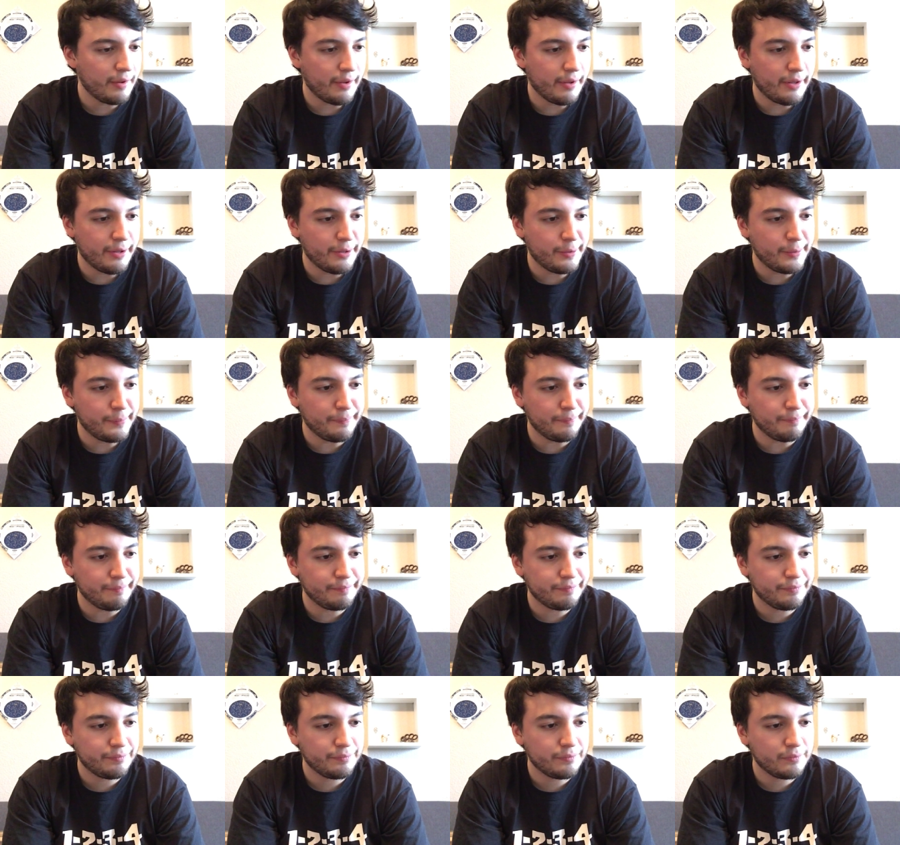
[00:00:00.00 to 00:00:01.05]
Um,
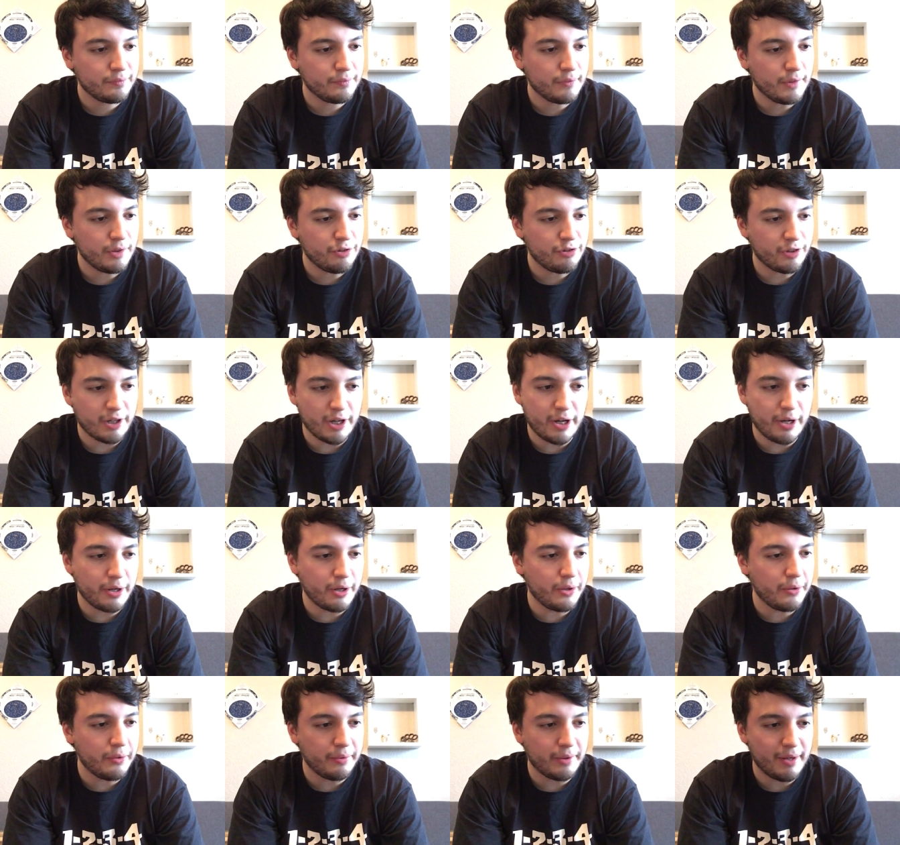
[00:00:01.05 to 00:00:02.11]

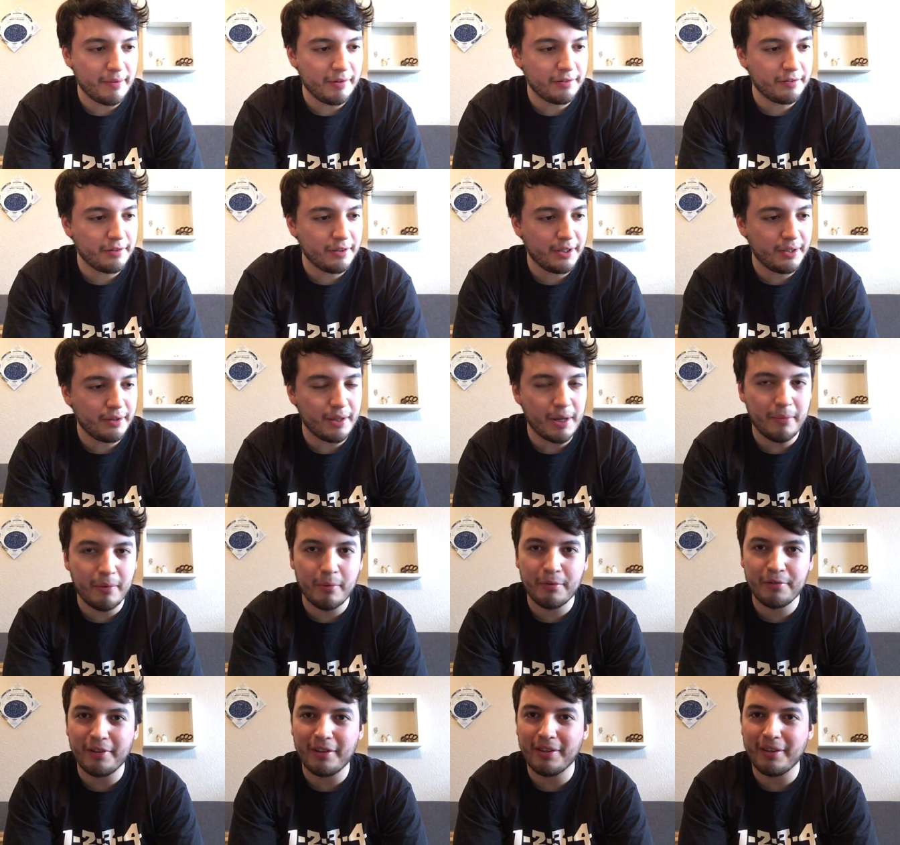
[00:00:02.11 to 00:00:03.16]
Chicago, obviously. That one
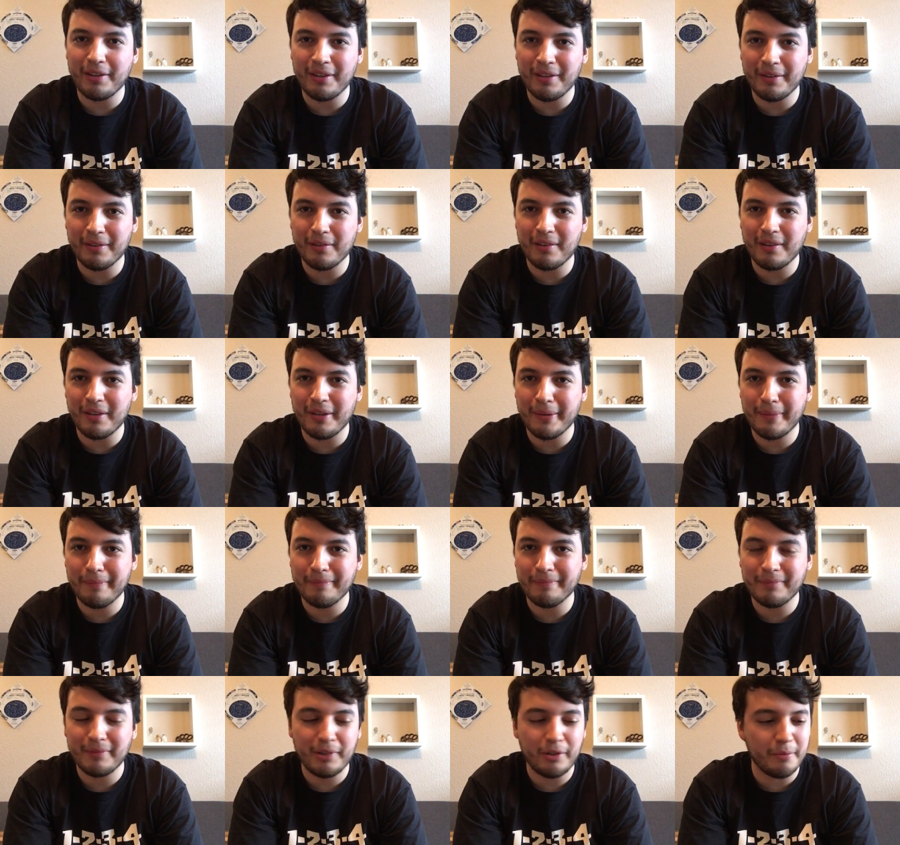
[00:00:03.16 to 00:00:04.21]
was on the um,
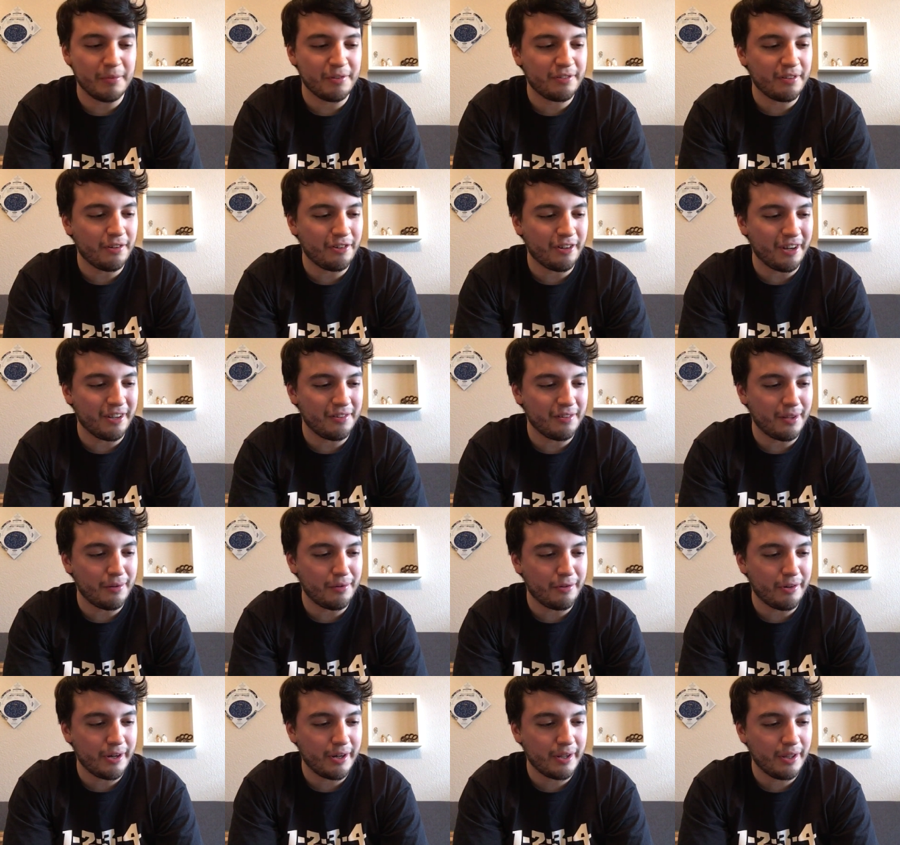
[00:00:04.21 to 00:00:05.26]
Little Miss Sunshine
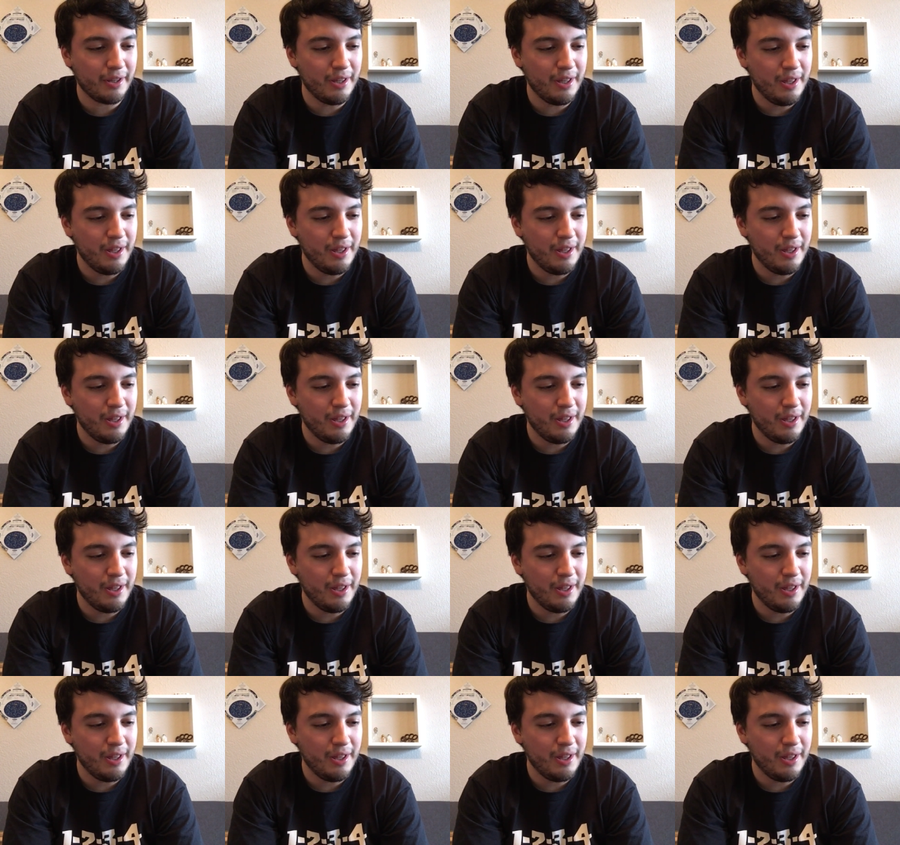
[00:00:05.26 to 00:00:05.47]
soundtrack.